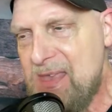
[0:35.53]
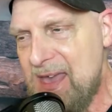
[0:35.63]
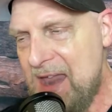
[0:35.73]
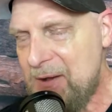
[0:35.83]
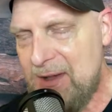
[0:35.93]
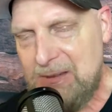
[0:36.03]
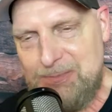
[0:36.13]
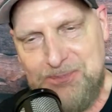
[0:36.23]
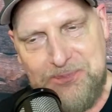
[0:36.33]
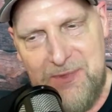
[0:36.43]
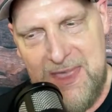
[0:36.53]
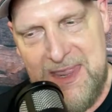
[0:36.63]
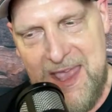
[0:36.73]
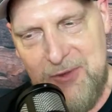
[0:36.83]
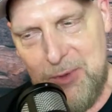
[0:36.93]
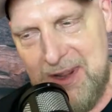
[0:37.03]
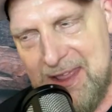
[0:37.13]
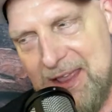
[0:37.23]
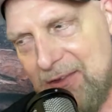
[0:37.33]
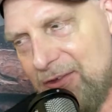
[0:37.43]
Anyway, it is what it
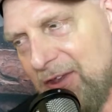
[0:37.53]
is.